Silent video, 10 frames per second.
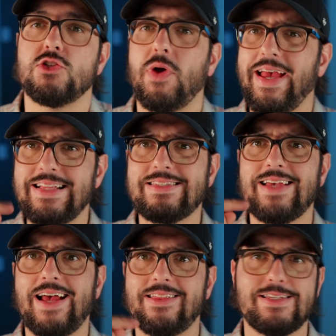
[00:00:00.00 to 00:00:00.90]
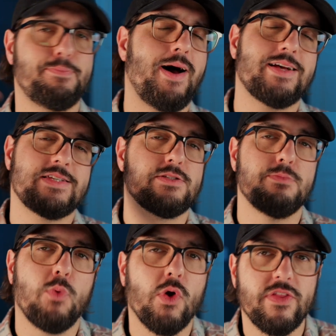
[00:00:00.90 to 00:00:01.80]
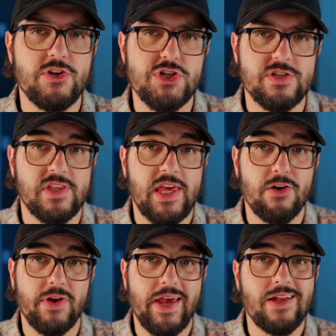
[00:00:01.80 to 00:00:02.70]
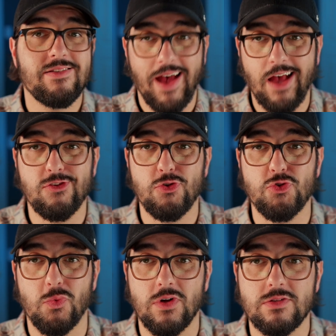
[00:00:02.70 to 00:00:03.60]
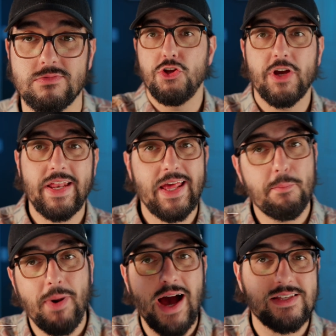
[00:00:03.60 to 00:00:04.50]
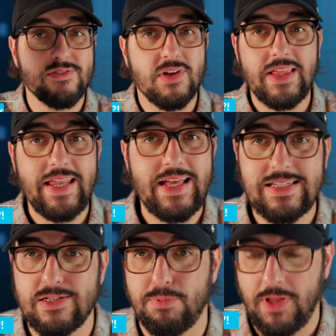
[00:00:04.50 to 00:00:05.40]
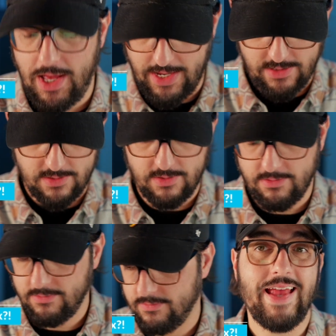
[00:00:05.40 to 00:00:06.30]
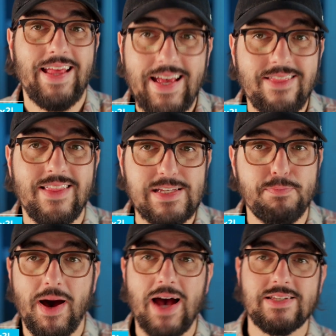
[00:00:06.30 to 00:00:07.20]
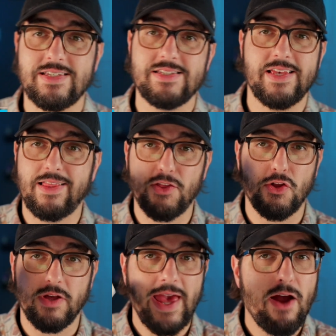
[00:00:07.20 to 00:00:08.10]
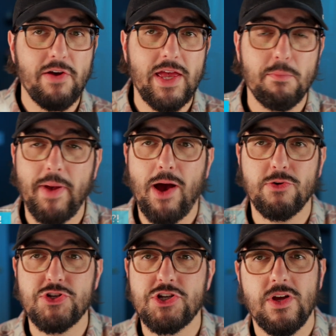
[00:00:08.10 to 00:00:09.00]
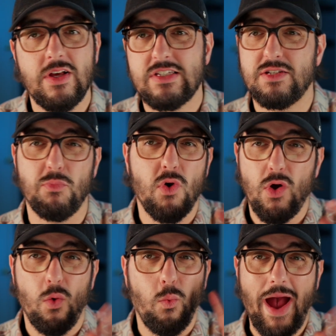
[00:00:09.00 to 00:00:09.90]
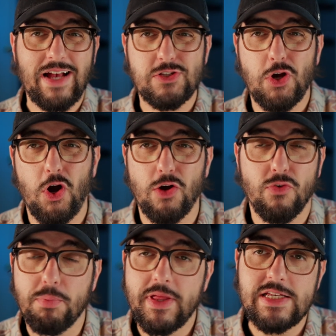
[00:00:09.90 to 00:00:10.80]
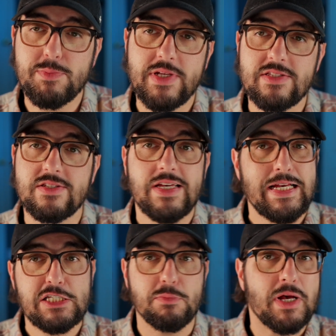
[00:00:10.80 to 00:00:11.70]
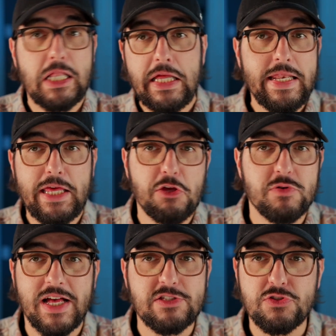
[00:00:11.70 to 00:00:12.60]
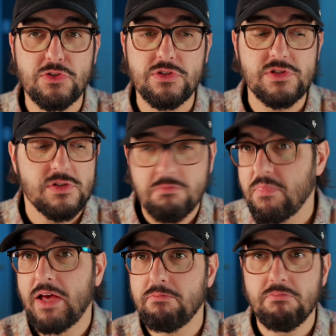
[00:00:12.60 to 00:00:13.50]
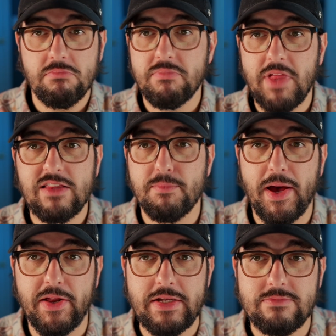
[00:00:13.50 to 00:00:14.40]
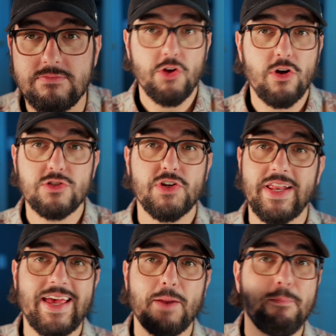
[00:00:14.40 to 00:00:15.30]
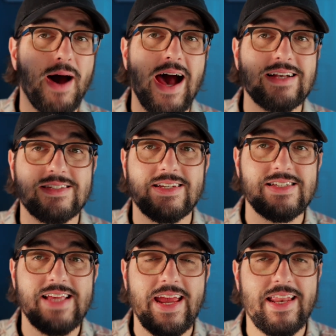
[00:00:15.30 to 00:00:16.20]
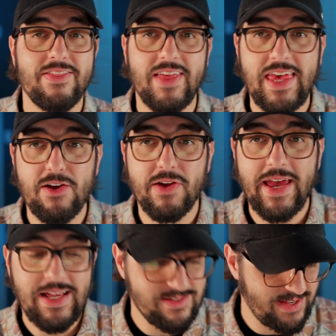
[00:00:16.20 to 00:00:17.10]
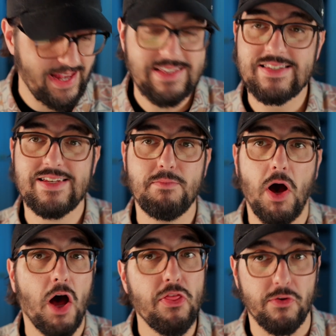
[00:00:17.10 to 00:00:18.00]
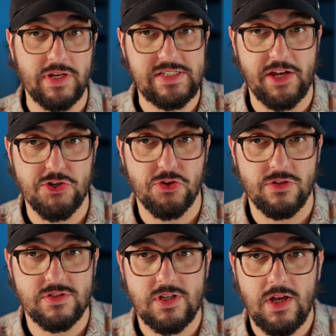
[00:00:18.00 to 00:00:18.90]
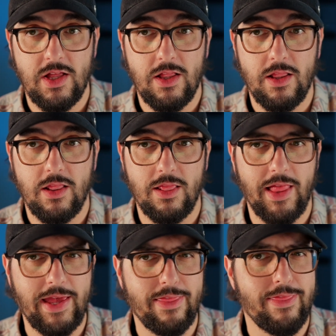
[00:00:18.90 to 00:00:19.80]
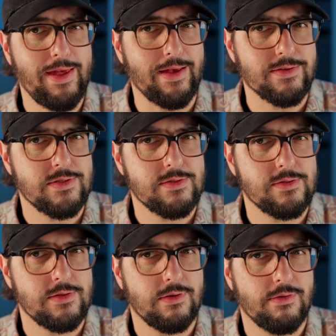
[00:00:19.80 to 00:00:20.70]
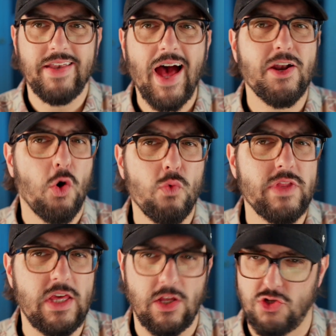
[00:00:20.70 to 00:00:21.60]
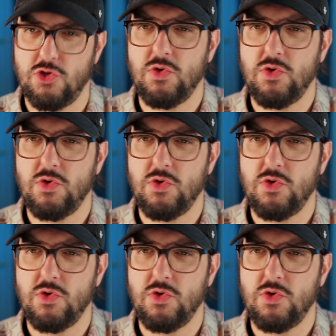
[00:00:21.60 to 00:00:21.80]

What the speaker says: So inside this box is more than just the hearing aids, as usual. You're going to get a box of cleaning supplies. And in this box is a little carrying pouch, some wax guard replacements, some cleaning utensils, and that's about it. You're also going to get a box containing the hearing aids and some other essentials like this. Not only do